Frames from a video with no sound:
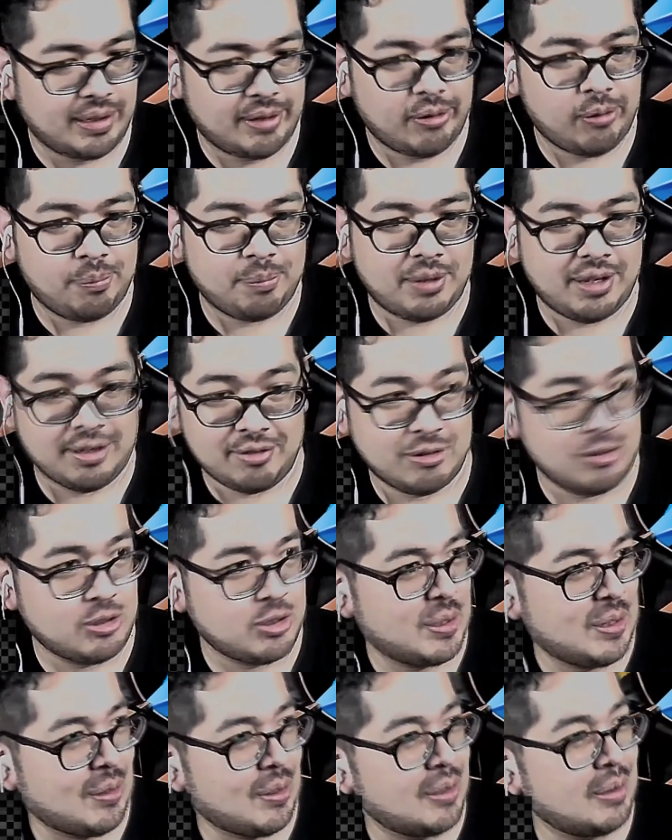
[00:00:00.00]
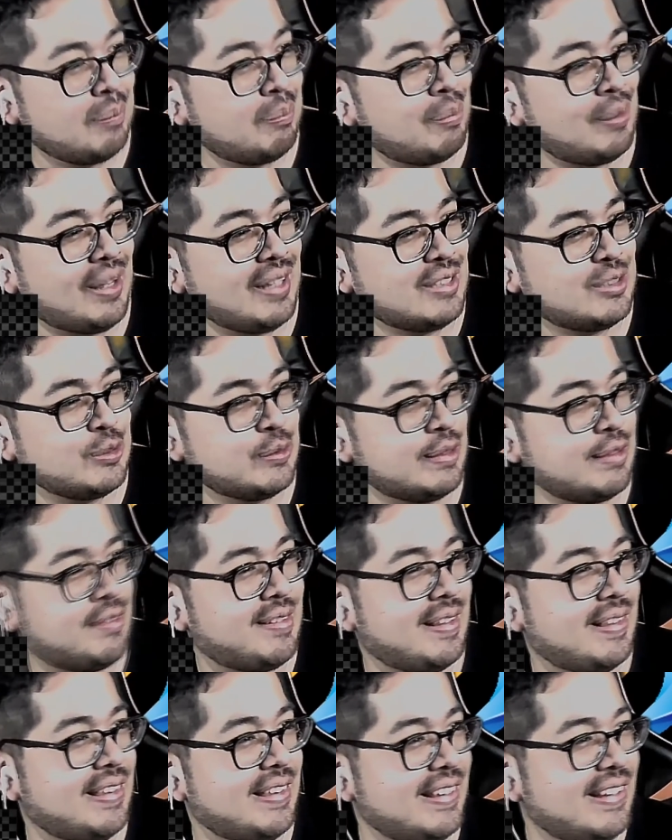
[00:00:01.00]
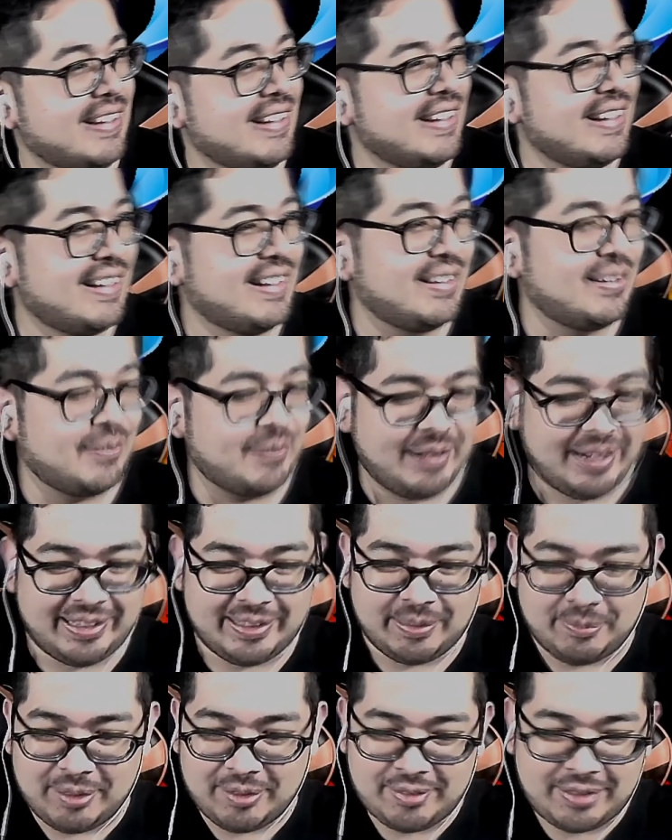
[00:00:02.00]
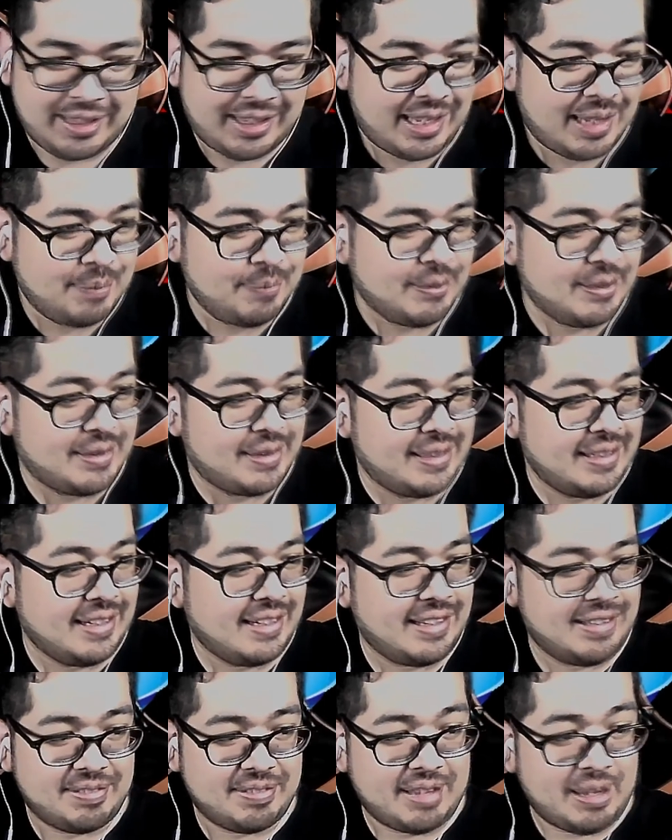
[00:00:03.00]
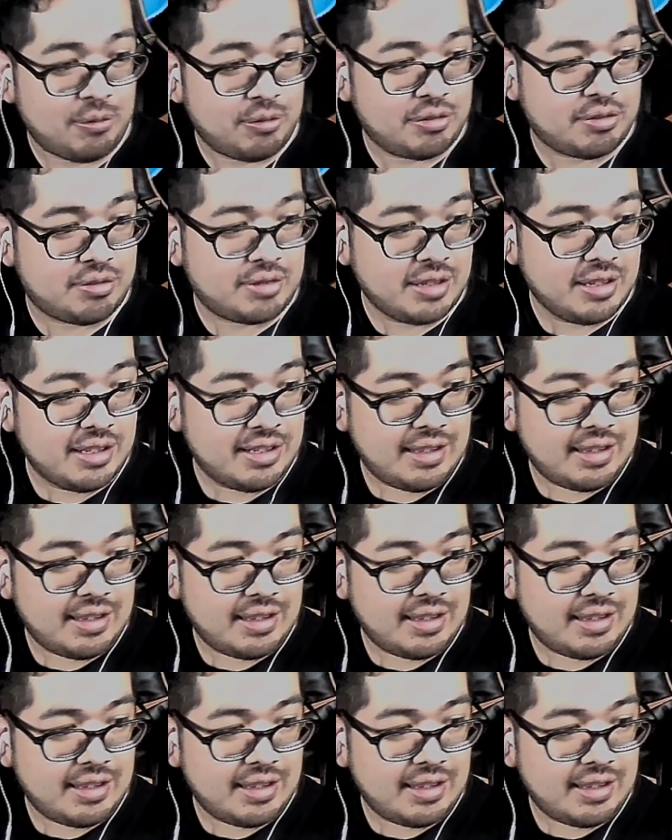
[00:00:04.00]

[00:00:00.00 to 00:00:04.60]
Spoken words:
I hope you guys enjoyed all the plot twists and the randomness that came with it, because that was